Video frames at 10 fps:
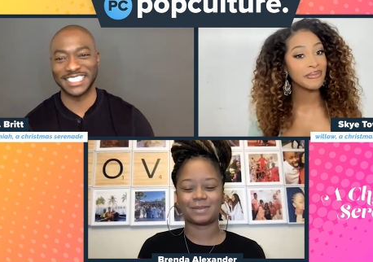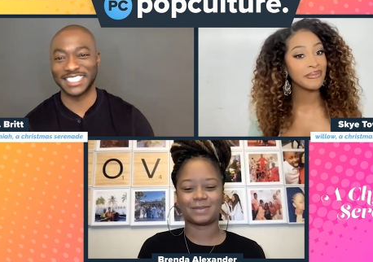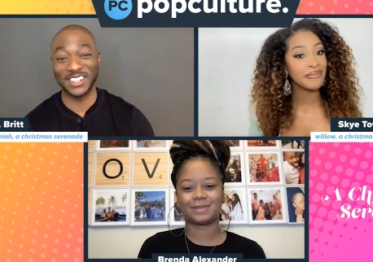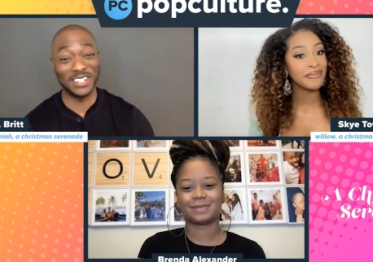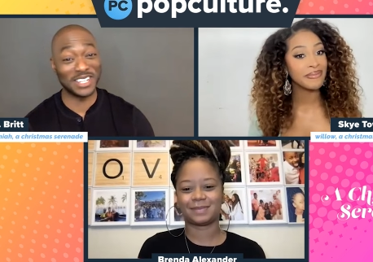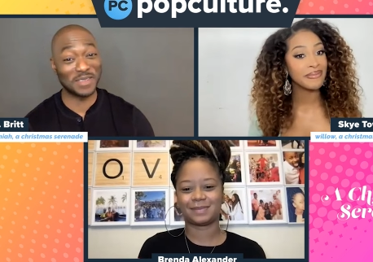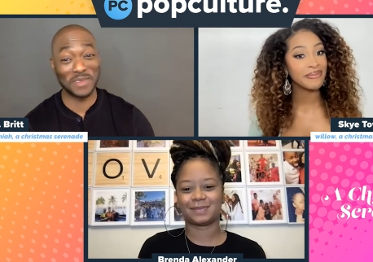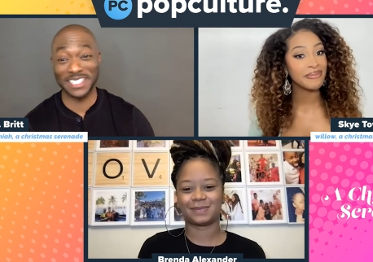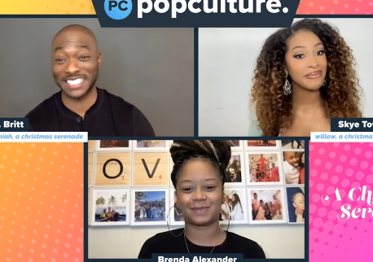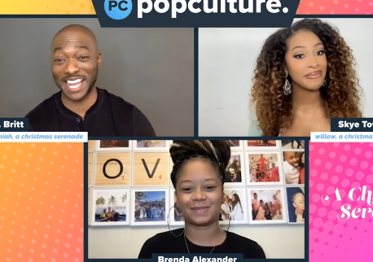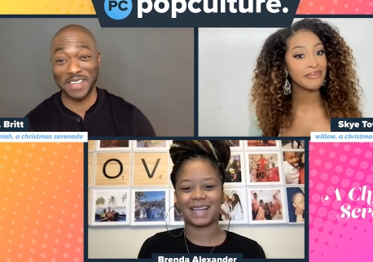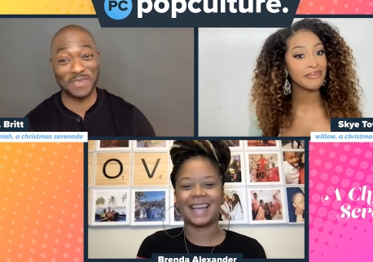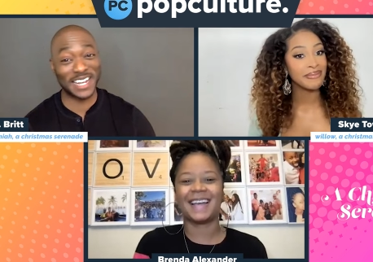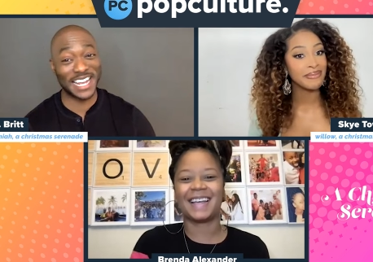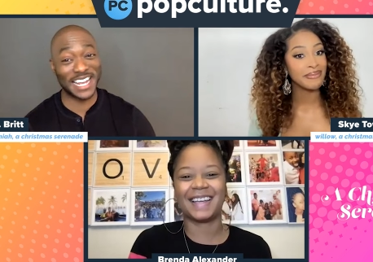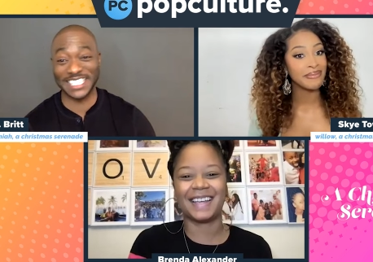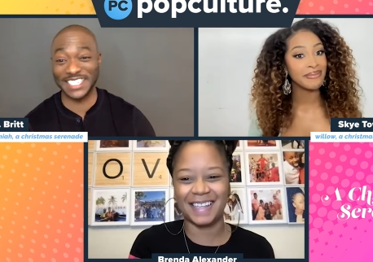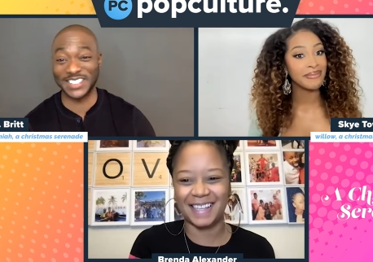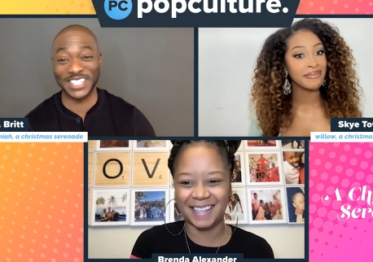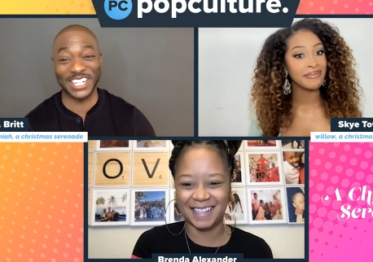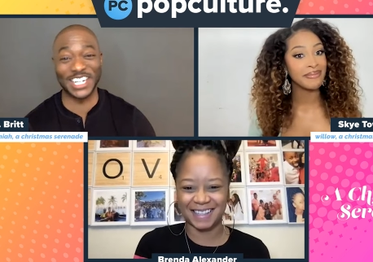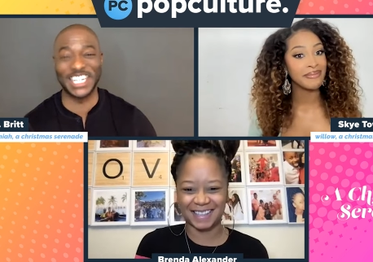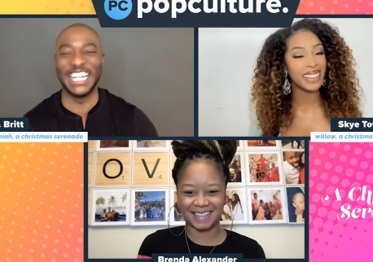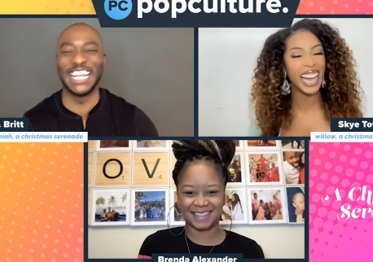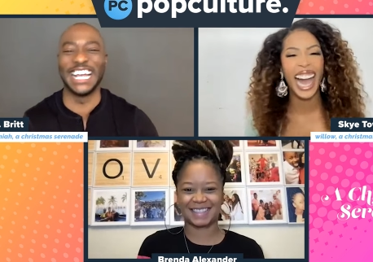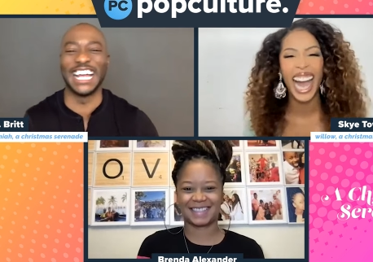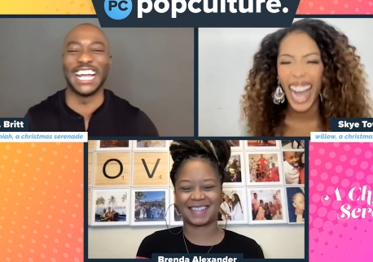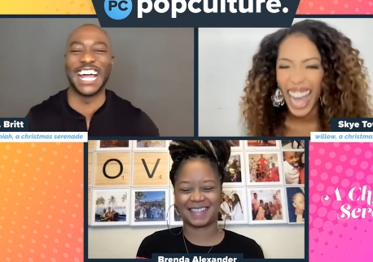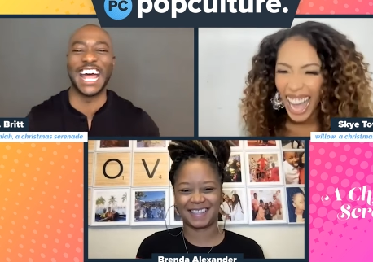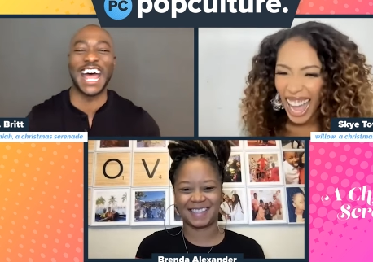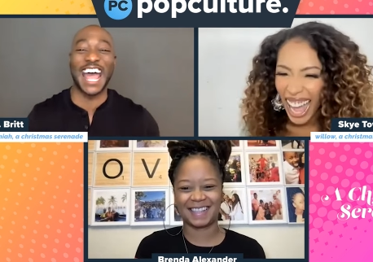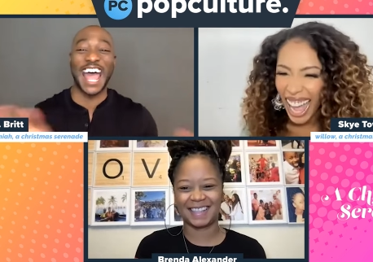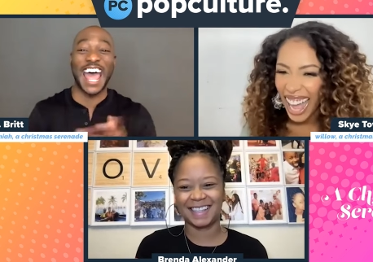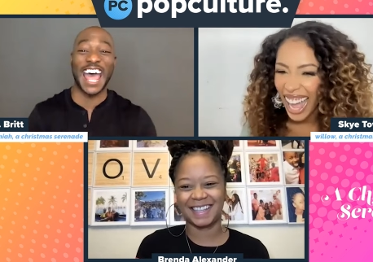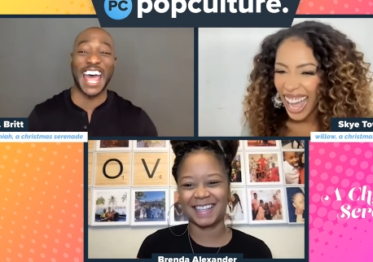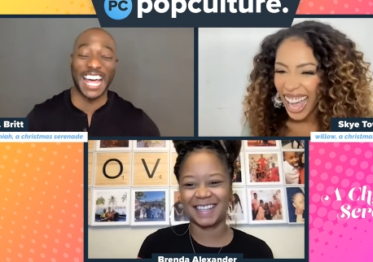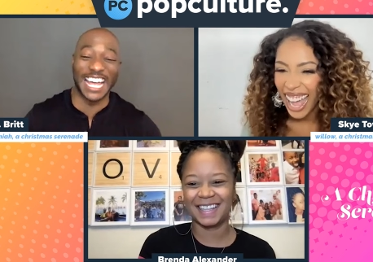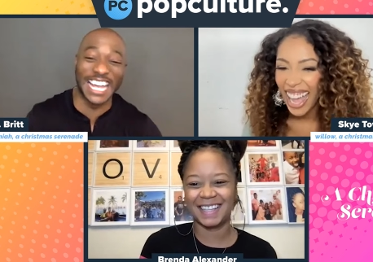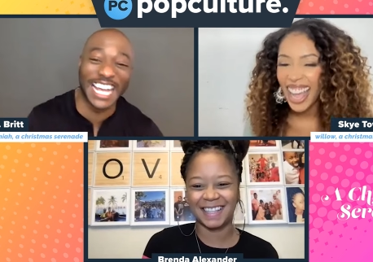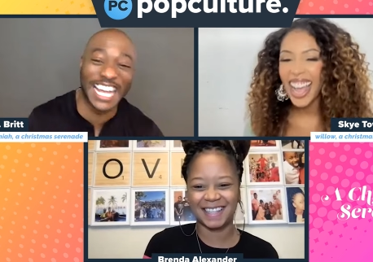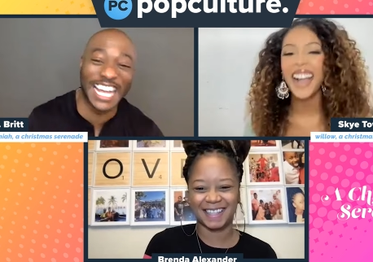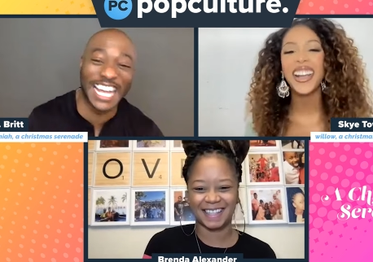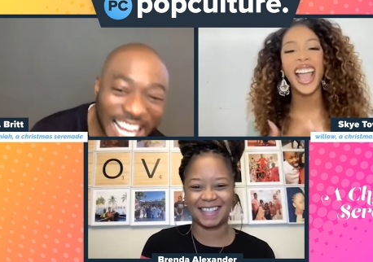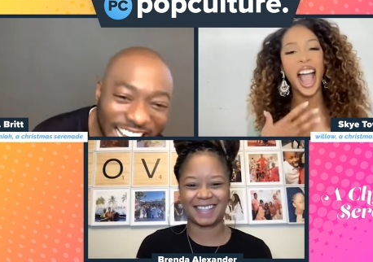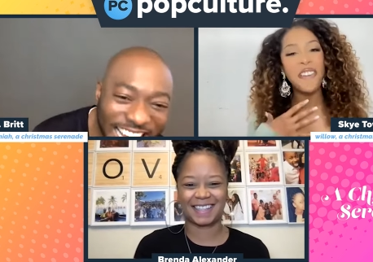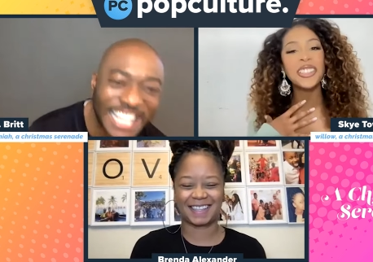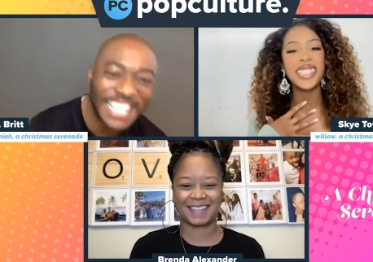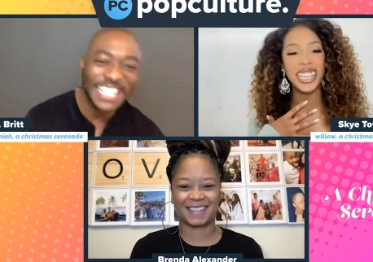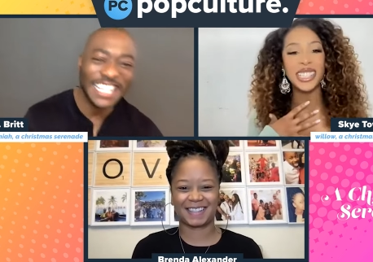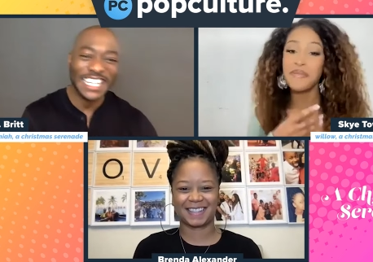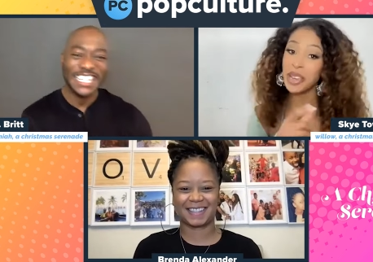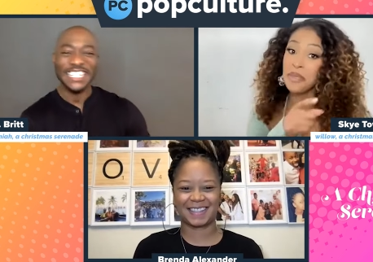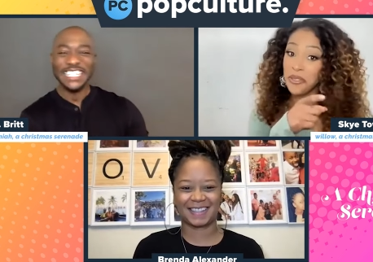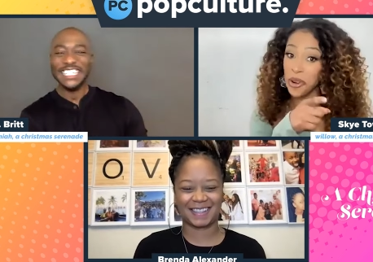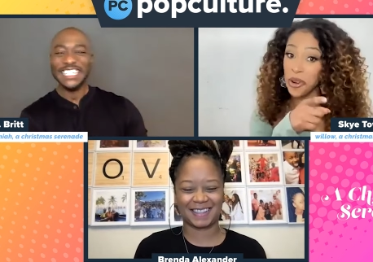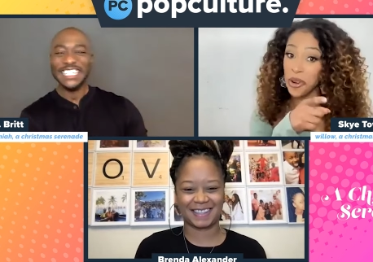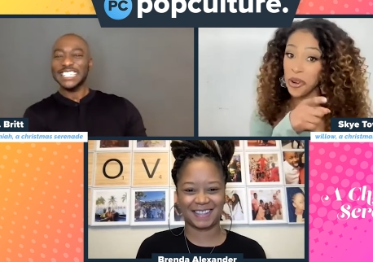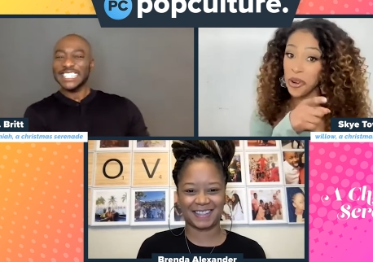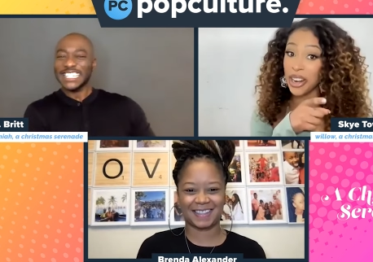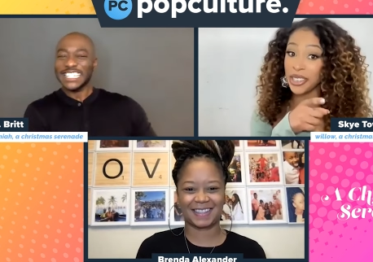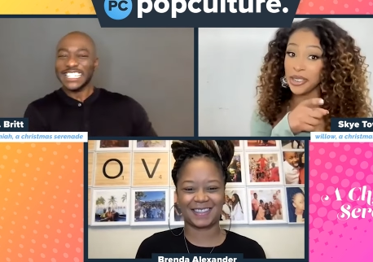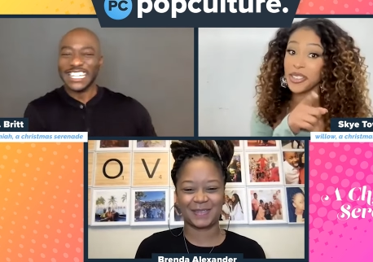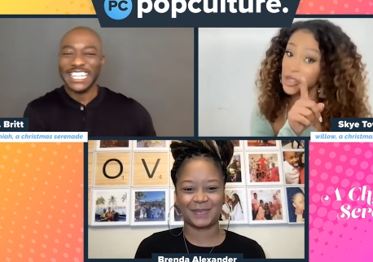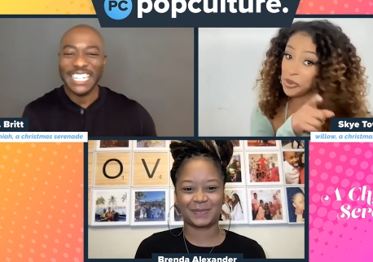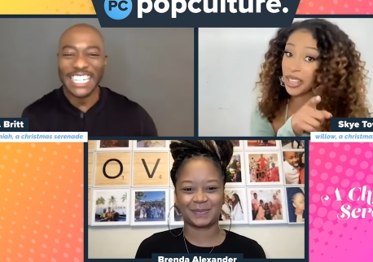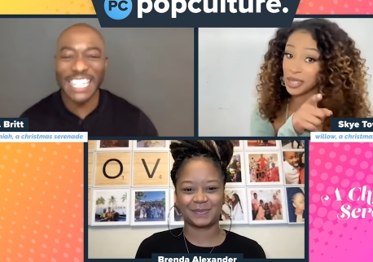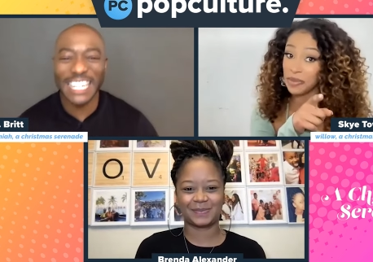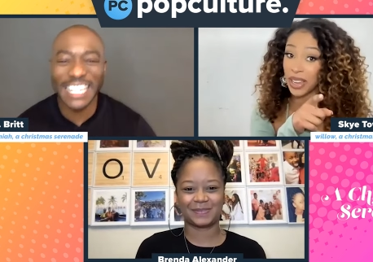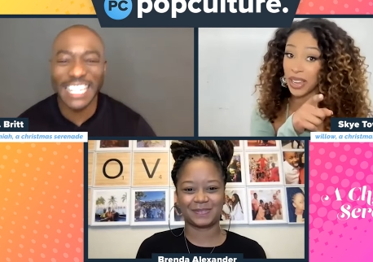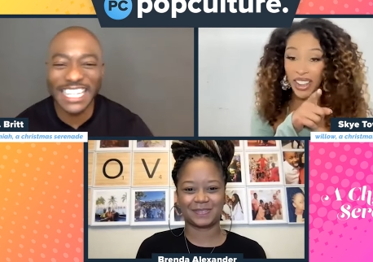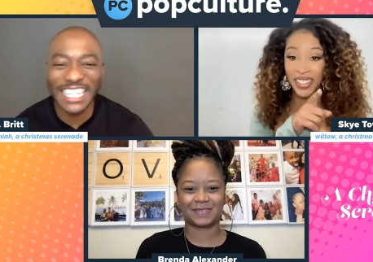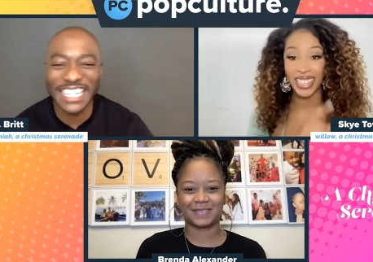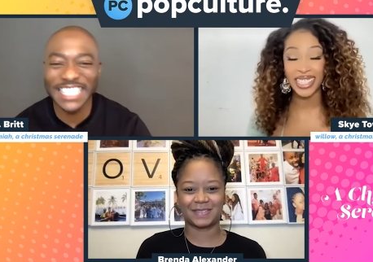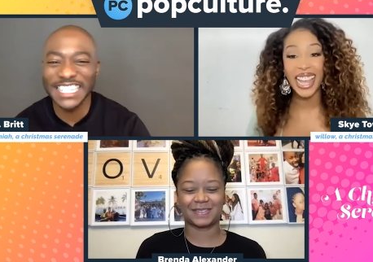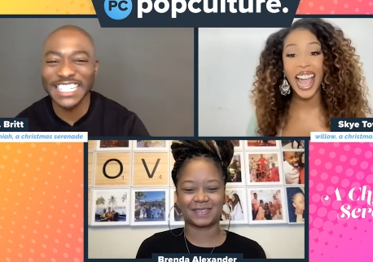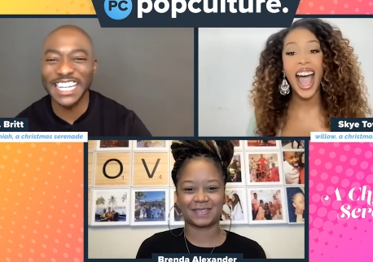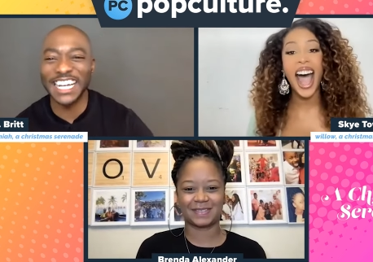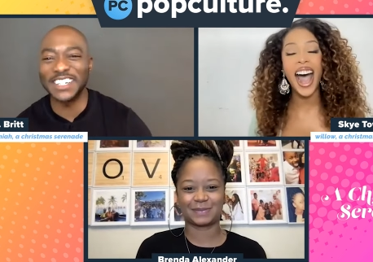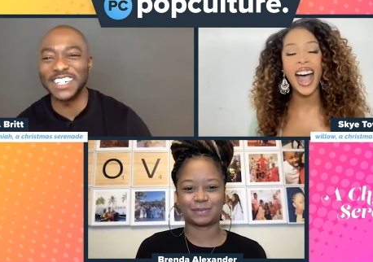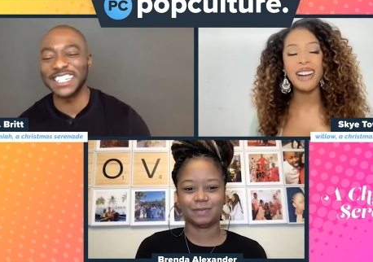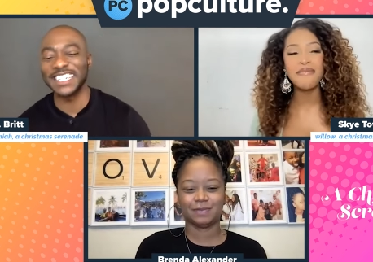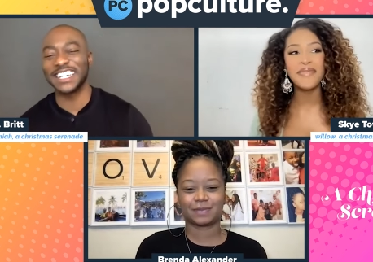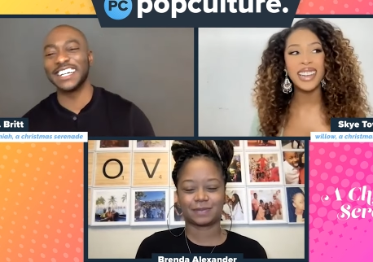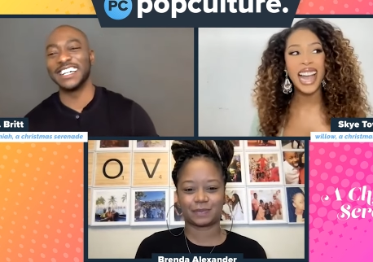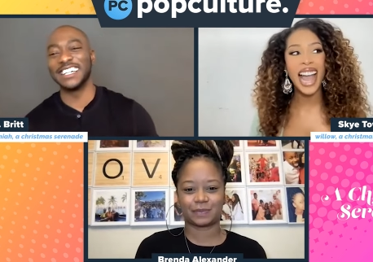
Speaker 1: Don't look at me, Skye. You've been asking the security.
Speaker 2: Okay, I will say something before you you will speak on this. Um,